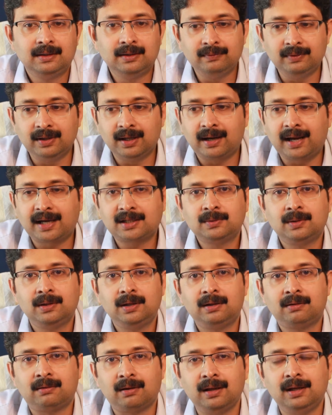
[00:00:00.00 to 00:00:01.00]
we are
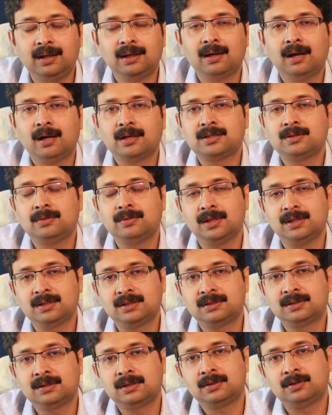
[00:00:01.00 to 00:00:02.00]
actually training our
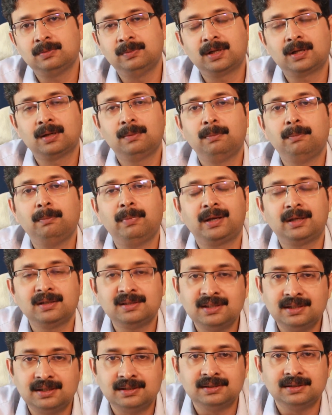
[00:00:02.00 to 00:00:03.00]
students to become better
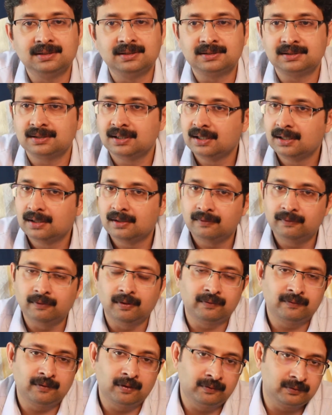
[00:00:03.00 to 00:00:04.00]
citizens
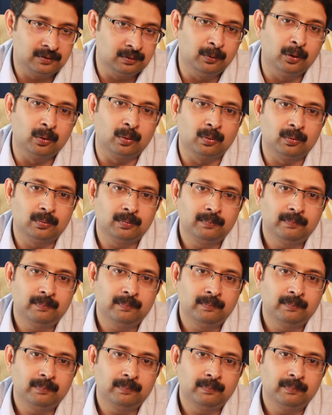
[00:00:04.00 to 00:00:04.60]
of tomorrow.